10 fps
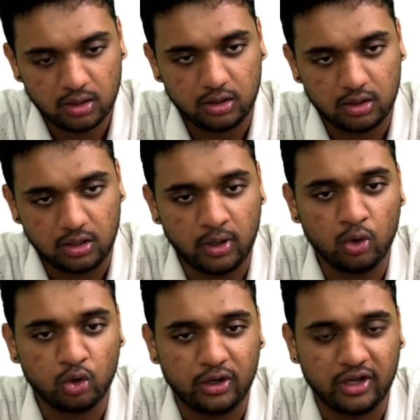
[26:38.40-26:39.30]
Come down
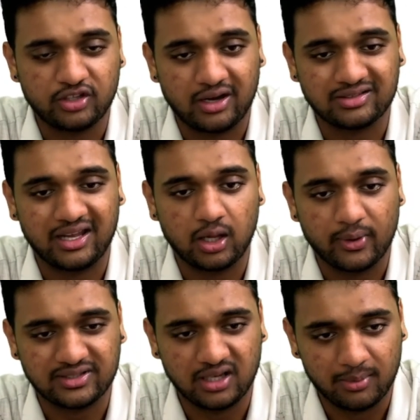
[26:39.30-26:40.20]
to tested understanding
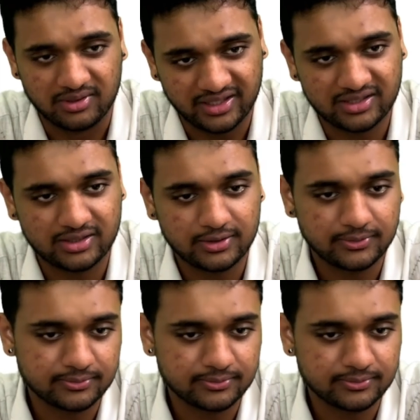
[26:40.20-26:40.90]
question number 6.